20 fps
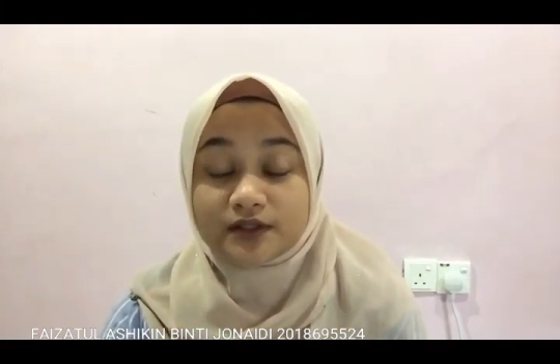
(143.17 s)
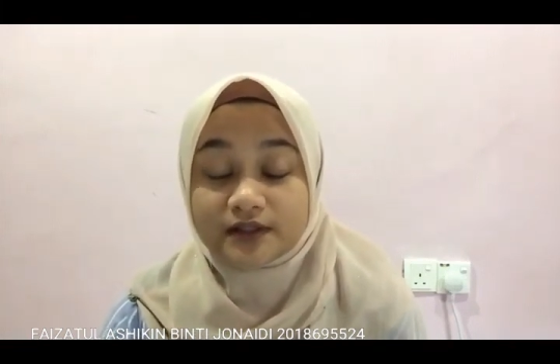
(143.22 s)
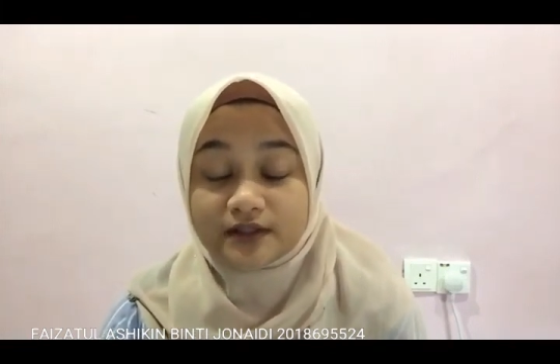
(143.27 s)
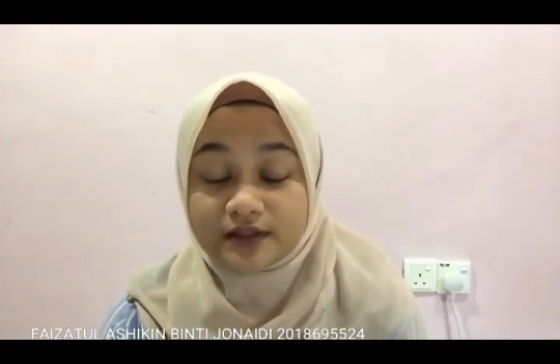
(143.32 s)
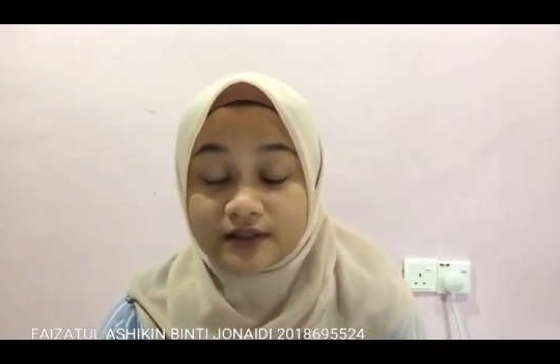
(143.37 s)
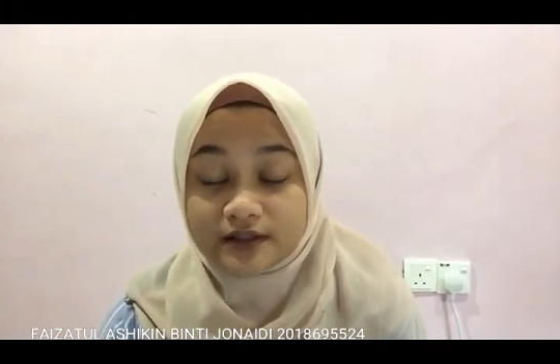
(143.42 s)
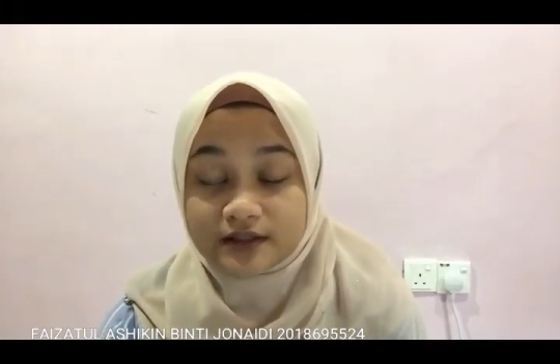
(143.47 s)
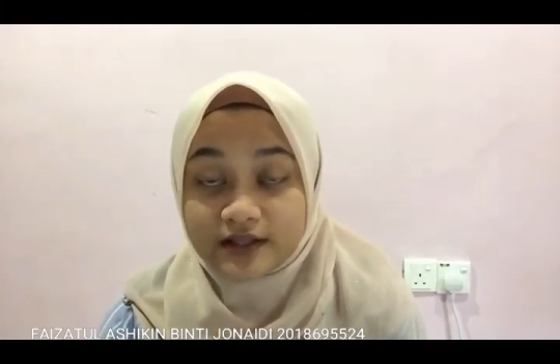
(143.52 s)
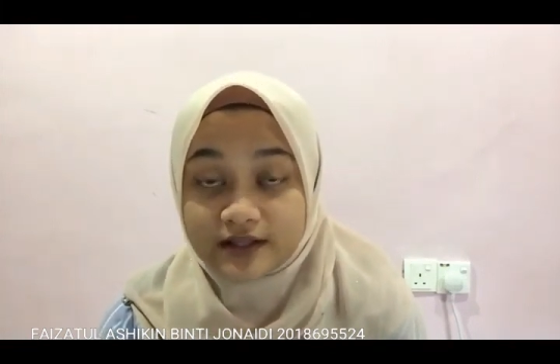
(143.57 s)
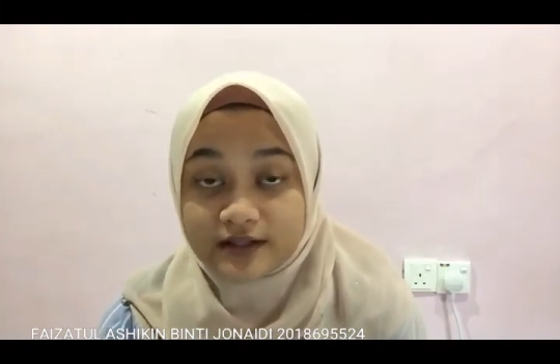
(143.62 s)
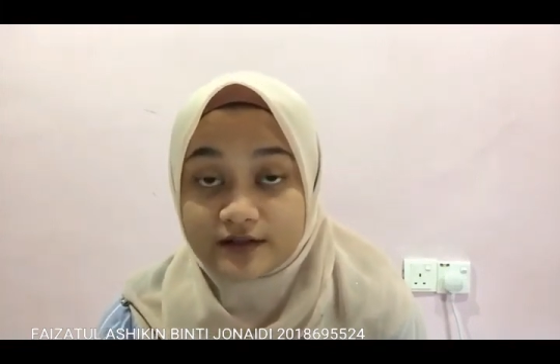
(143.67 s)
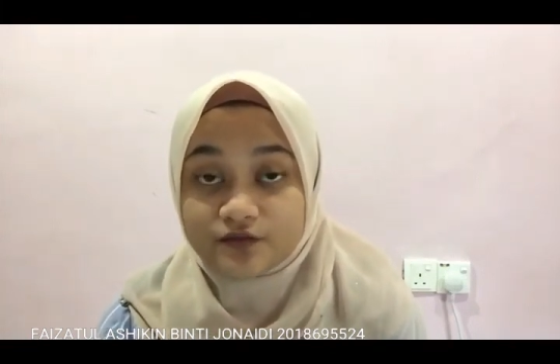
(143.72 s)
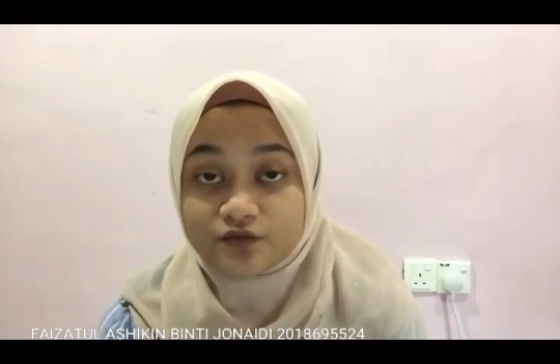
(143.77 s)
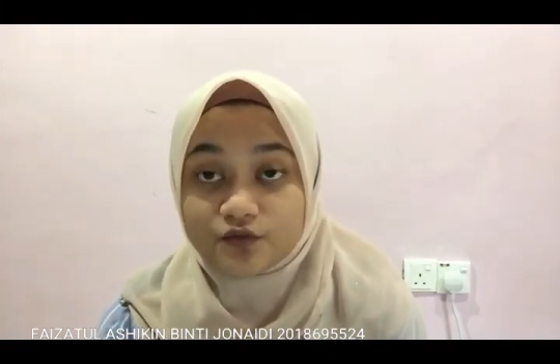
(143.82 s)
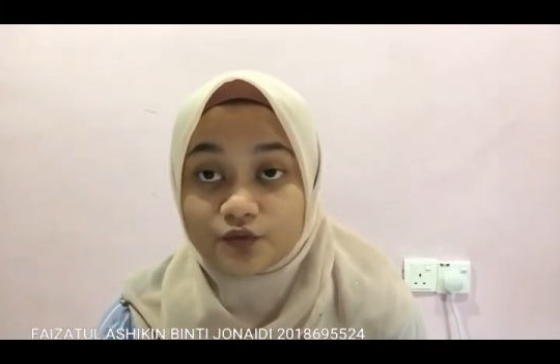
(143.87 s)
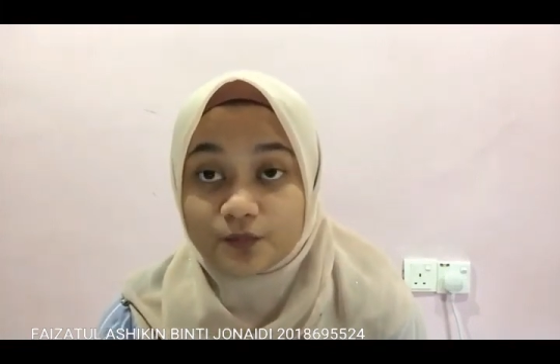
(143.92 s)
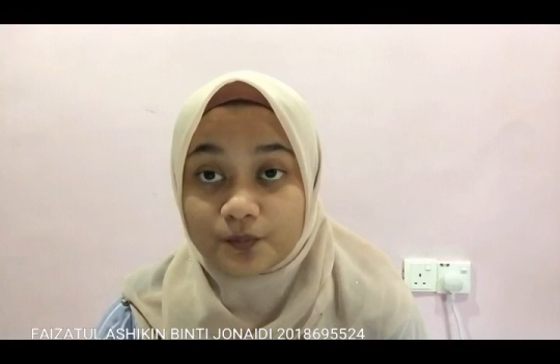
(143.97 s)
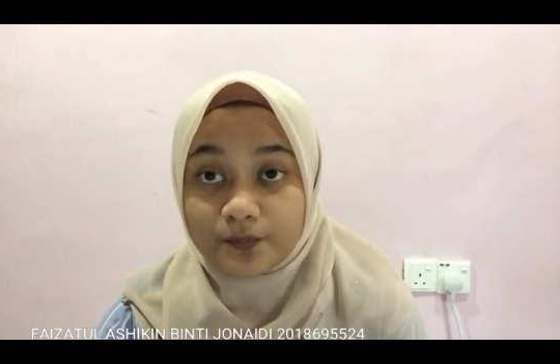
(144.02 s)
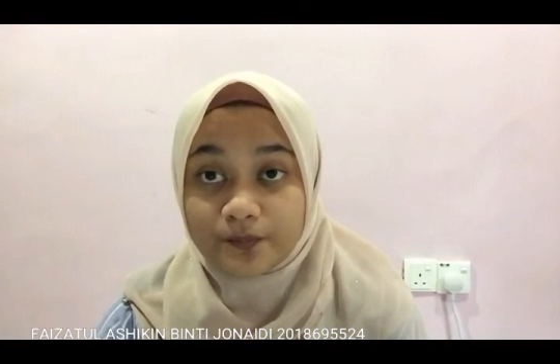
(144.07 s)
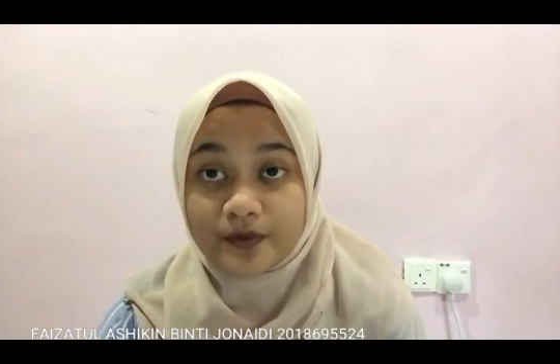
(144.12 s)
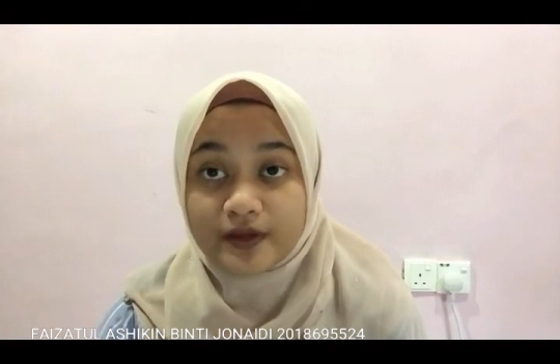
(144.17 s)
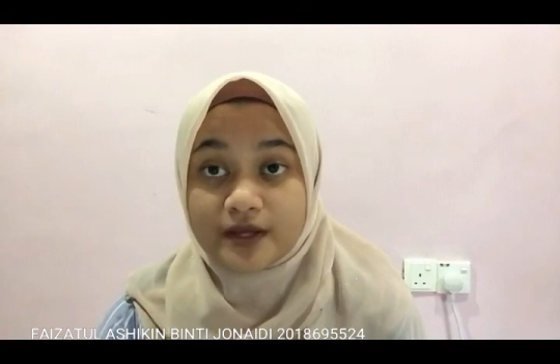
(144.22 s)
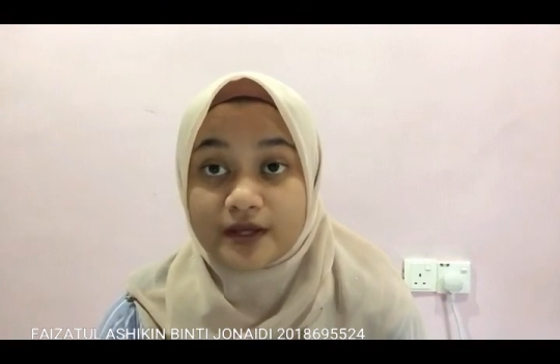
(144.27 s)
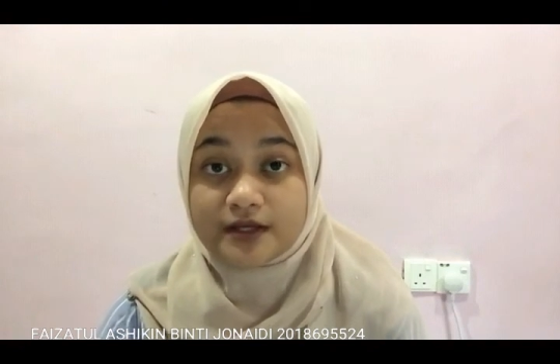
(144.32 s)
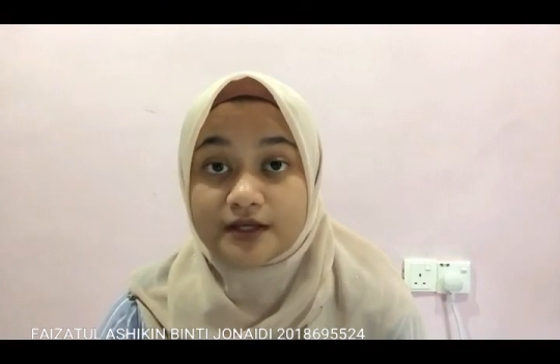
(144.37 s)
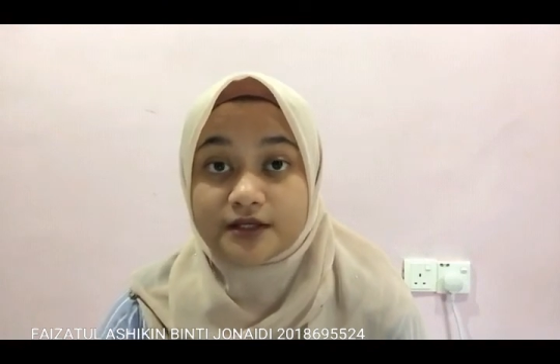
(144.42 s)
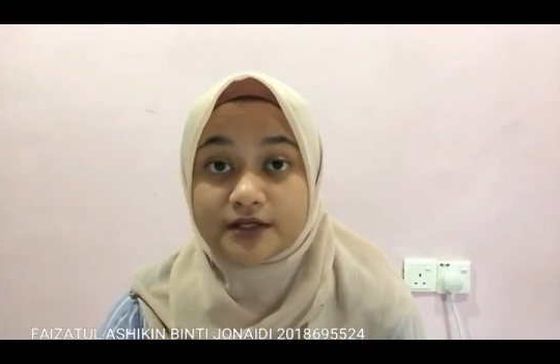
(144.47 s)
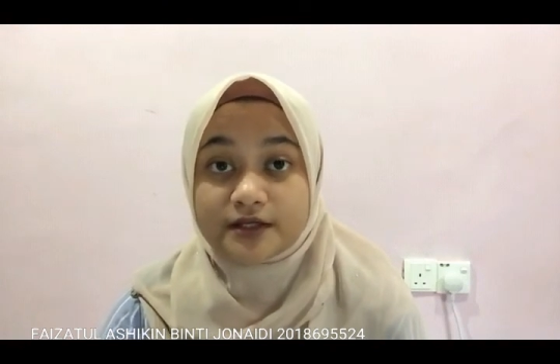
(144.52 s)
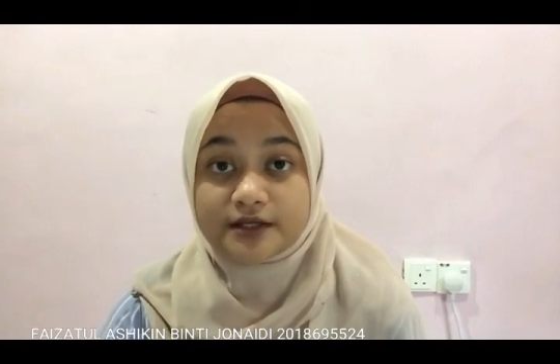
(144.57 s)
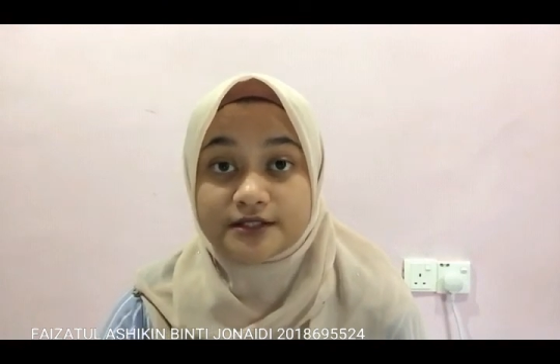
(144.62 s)
need to
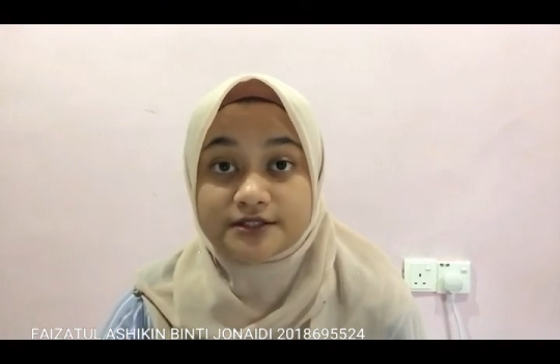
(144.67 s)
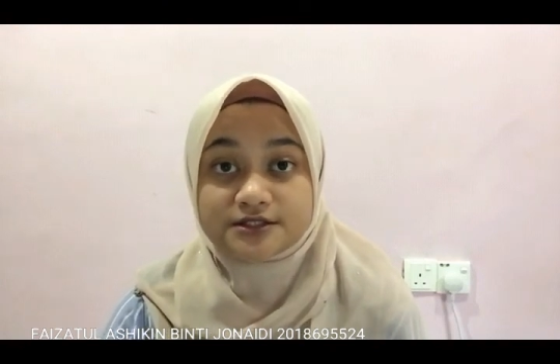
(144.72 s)
pay the